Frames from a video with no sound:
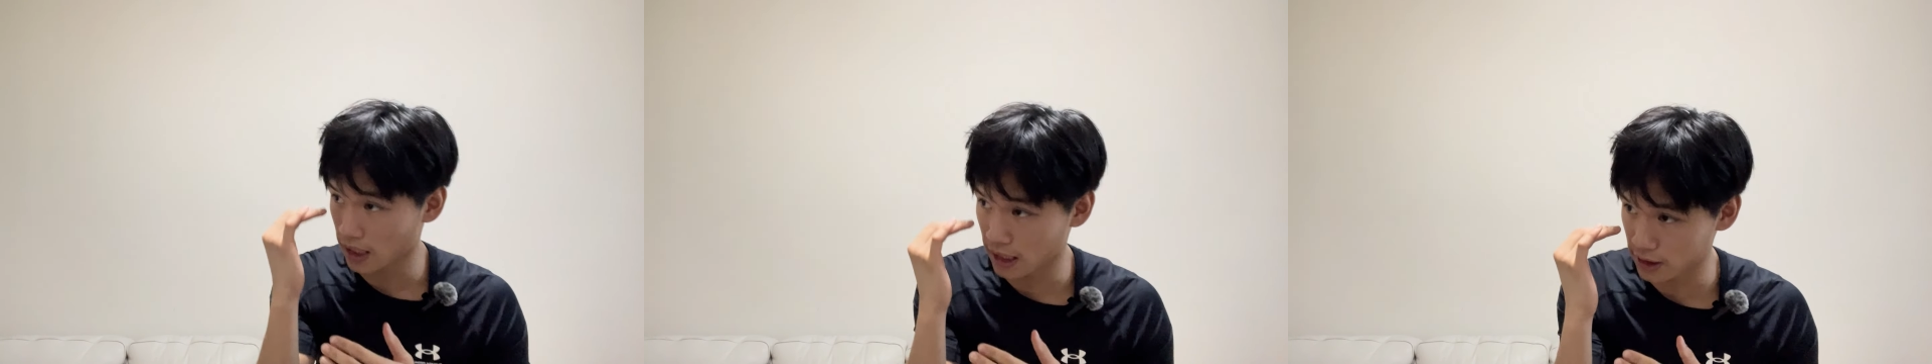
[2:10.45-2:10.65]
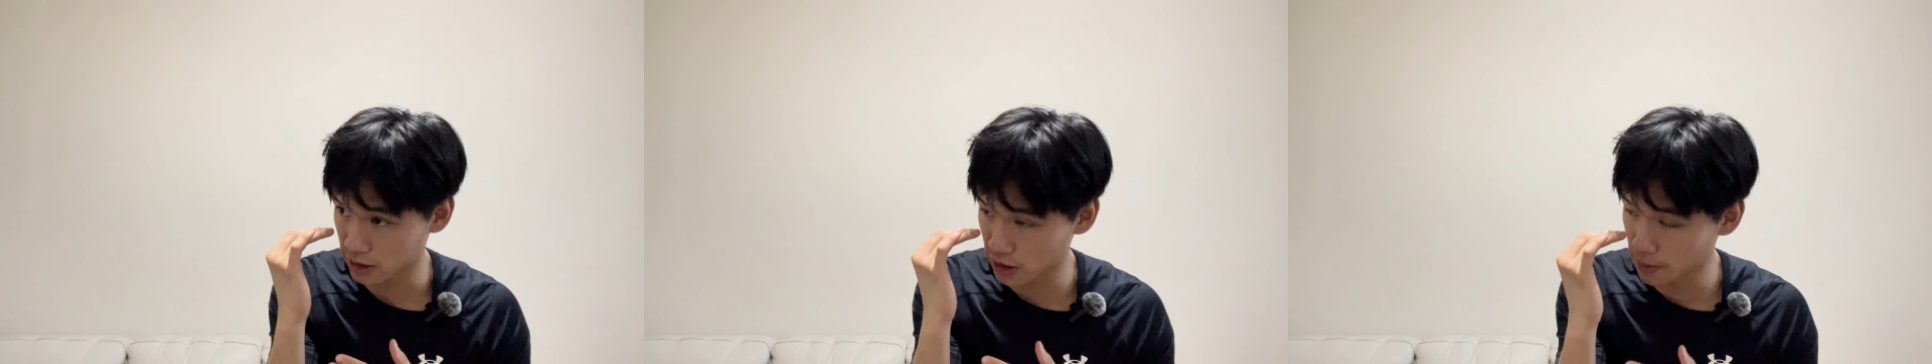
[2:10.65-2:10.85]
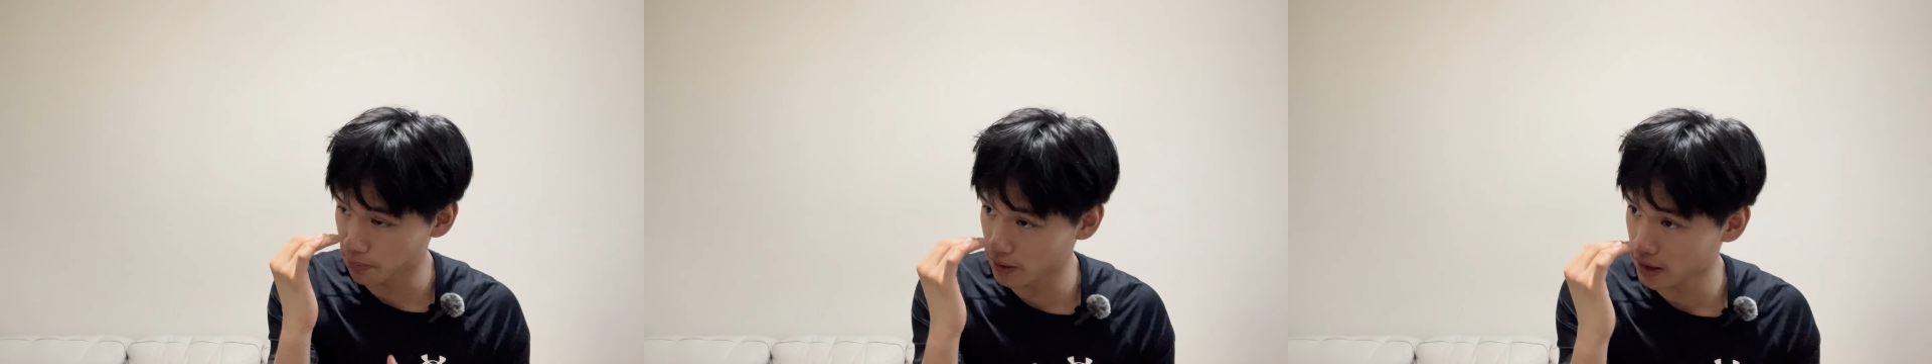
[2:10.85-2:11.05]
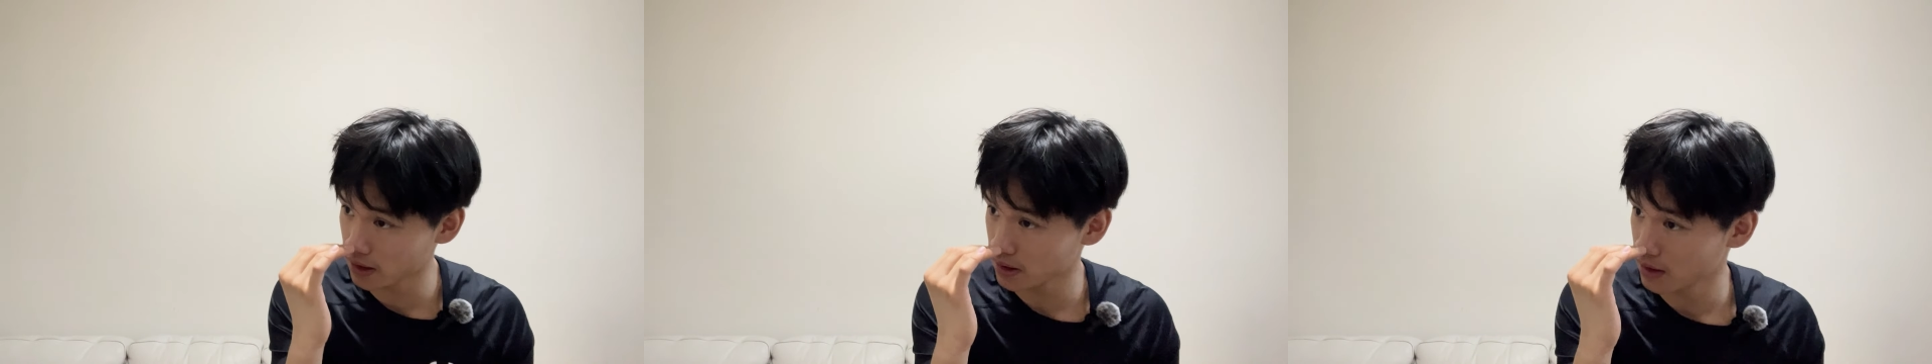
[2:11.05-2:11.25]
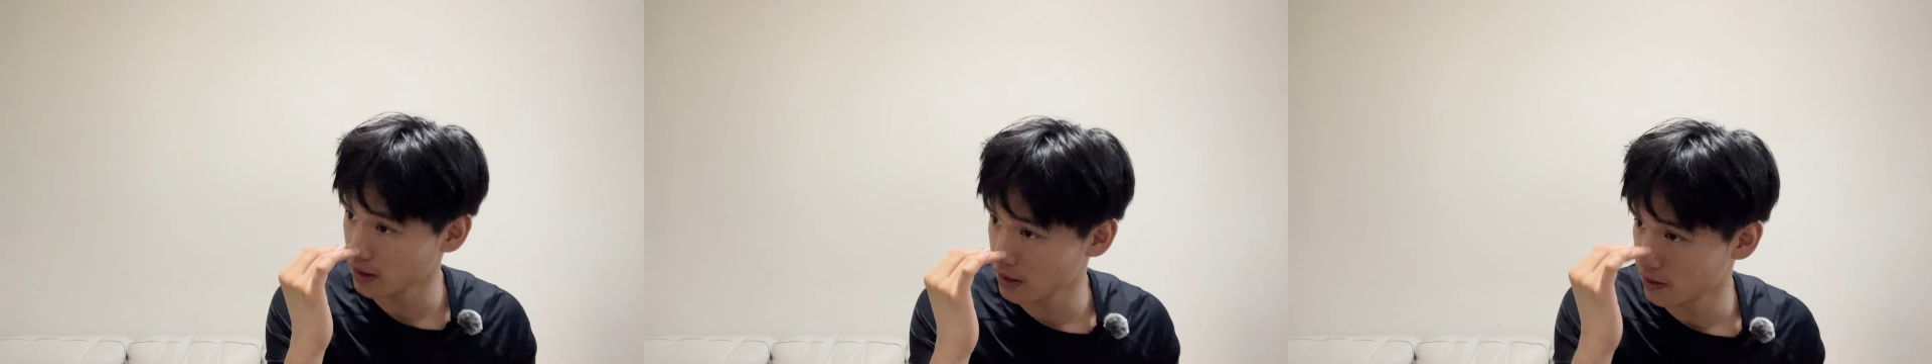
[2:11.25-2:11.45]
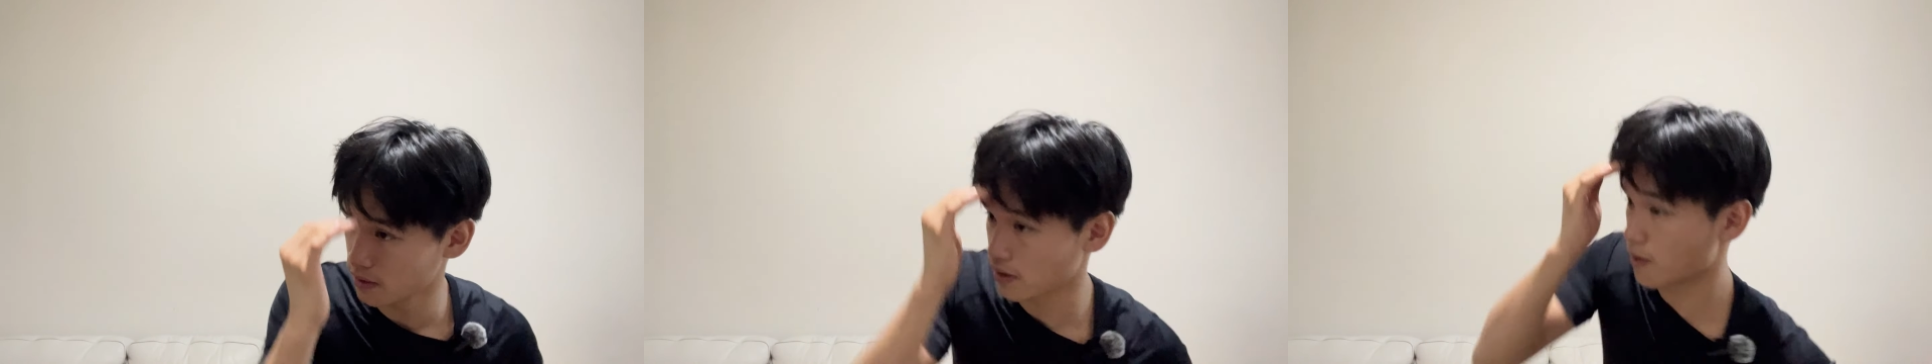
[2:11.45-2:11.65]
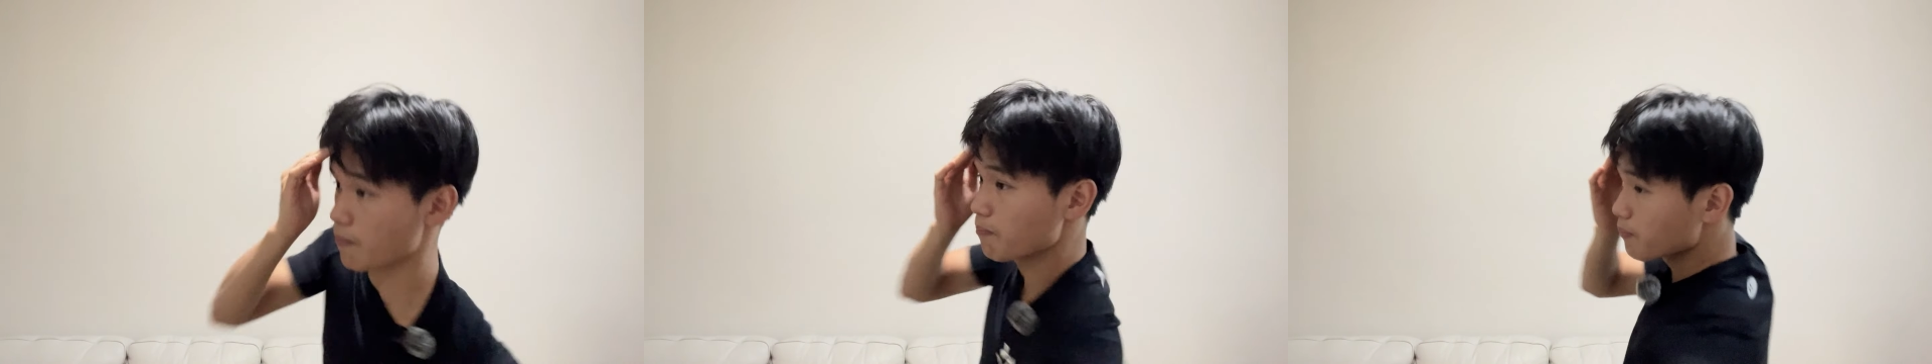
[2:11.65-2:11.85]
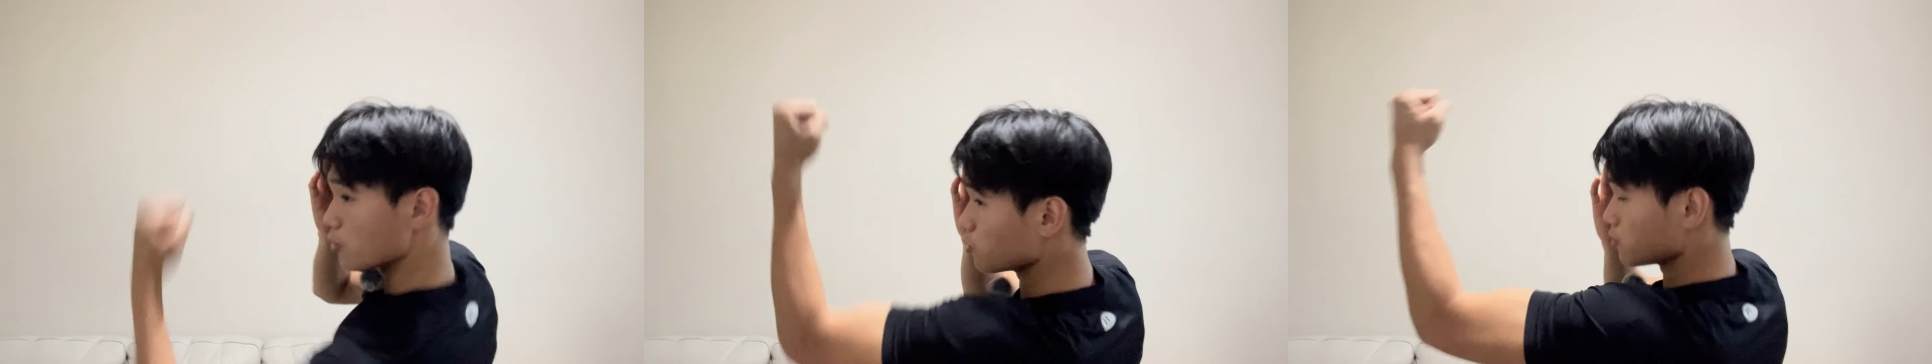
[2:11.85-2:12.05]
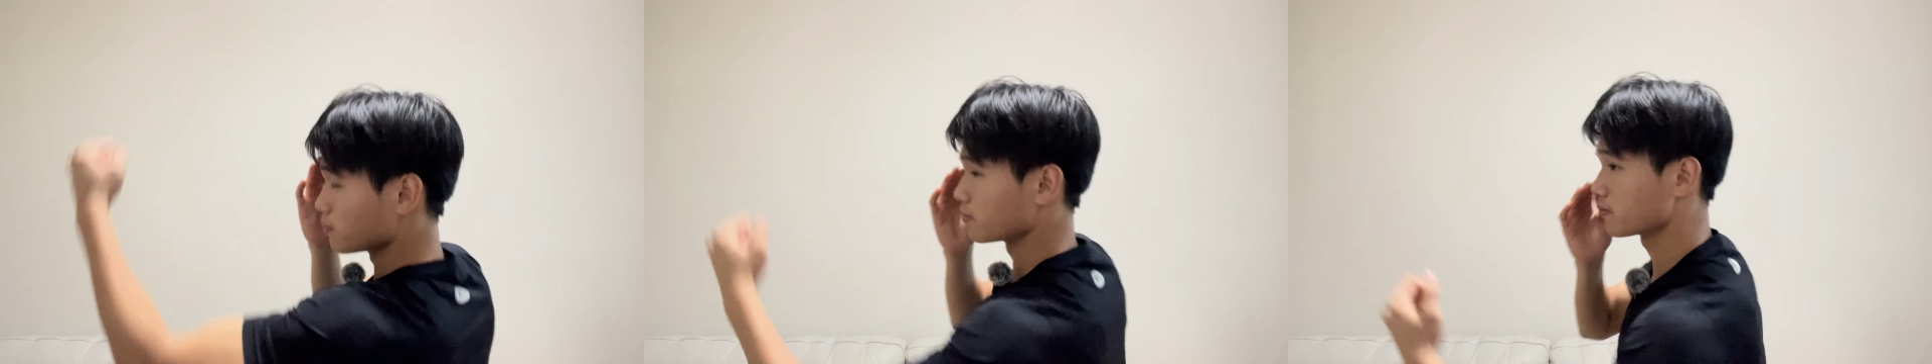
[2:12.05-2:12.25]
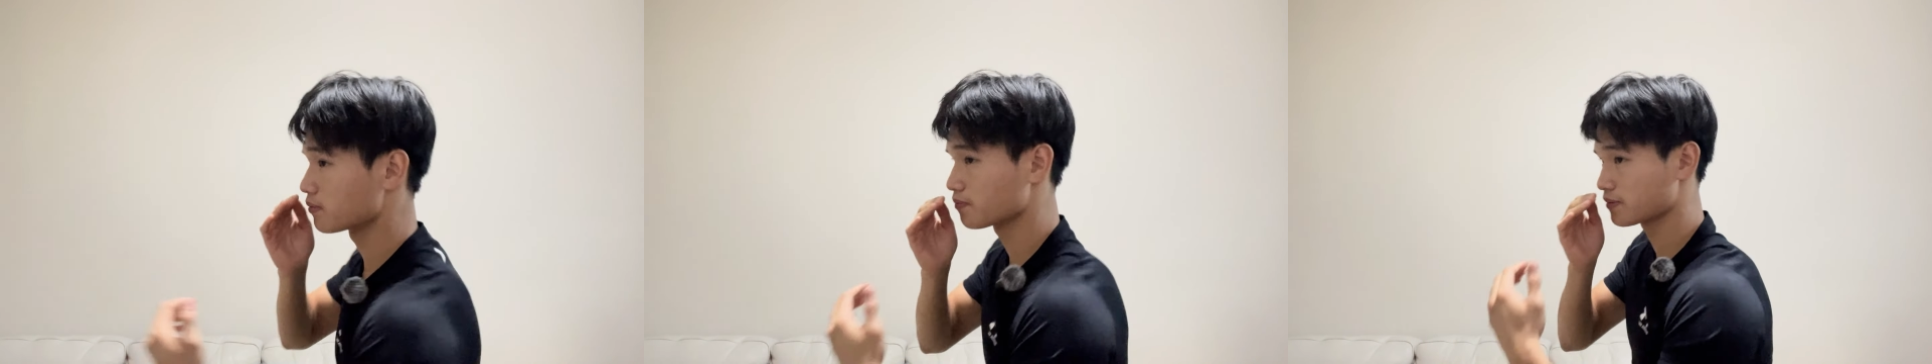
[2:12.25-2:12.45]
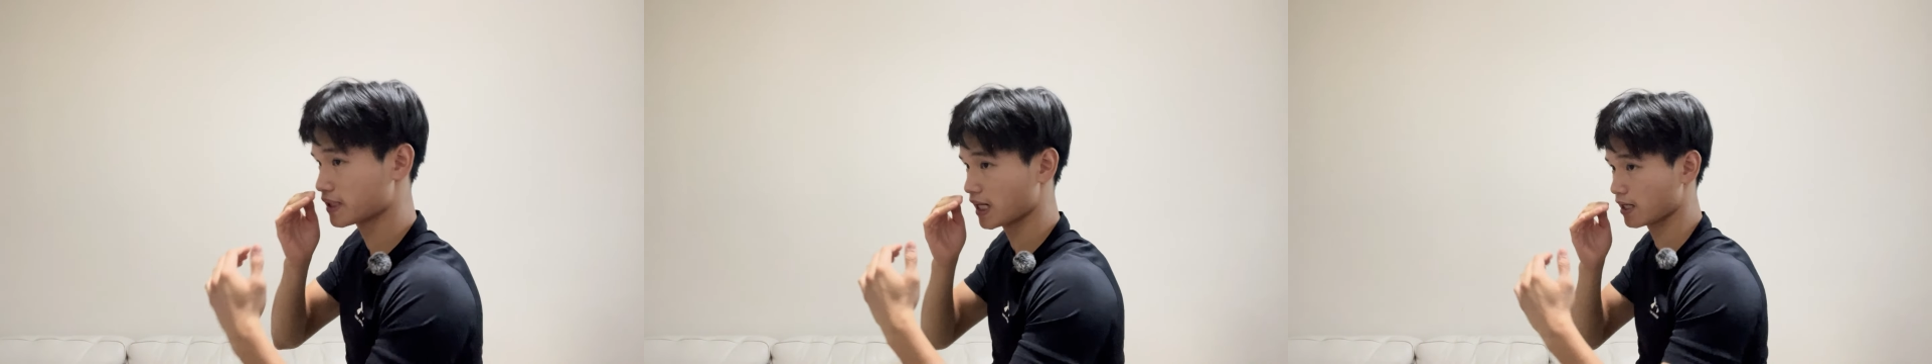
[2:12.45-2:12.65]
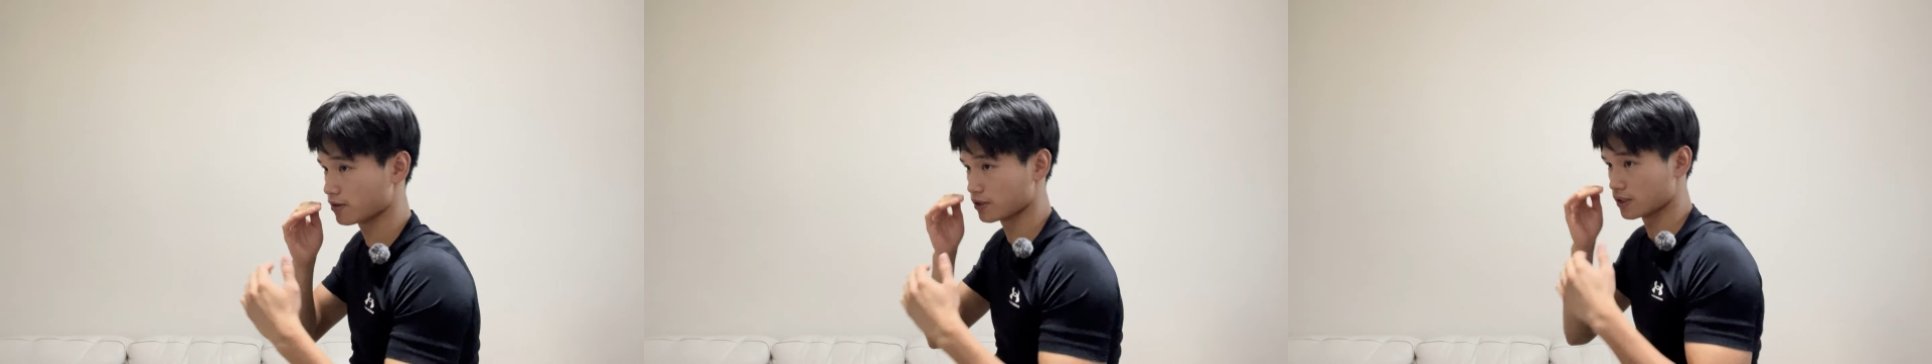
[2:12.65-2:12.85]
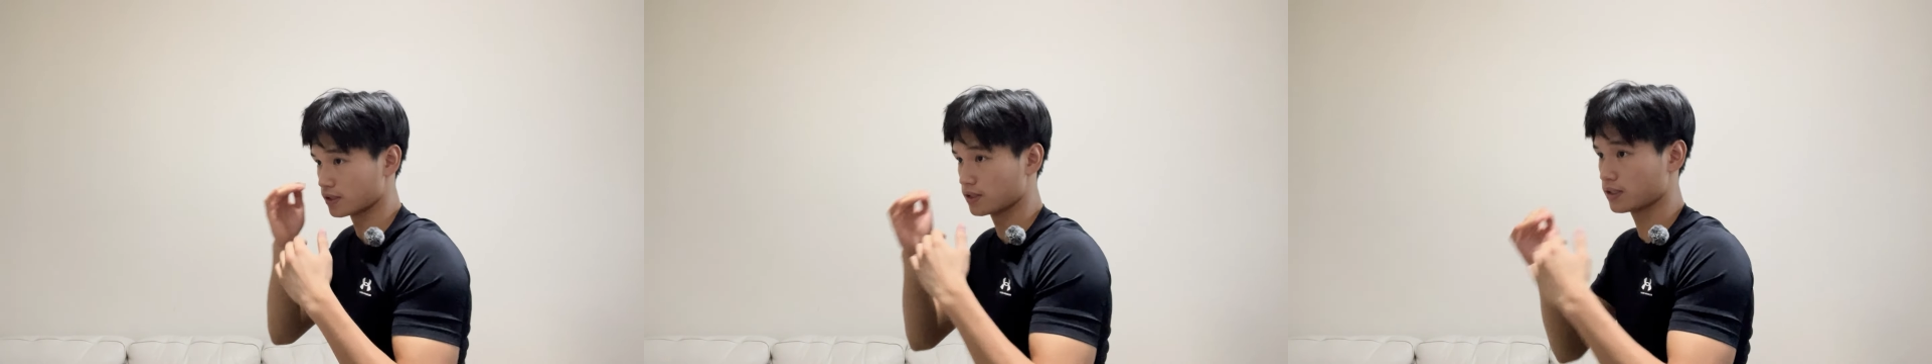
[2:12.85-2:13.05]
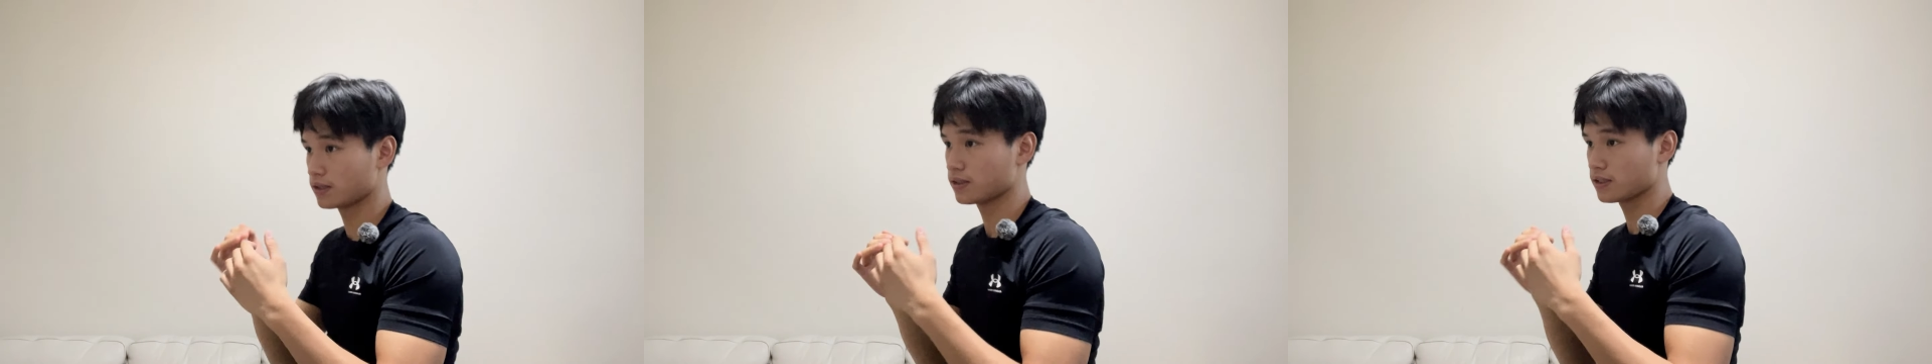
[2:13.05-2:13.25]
I flip it. Boom. Counter.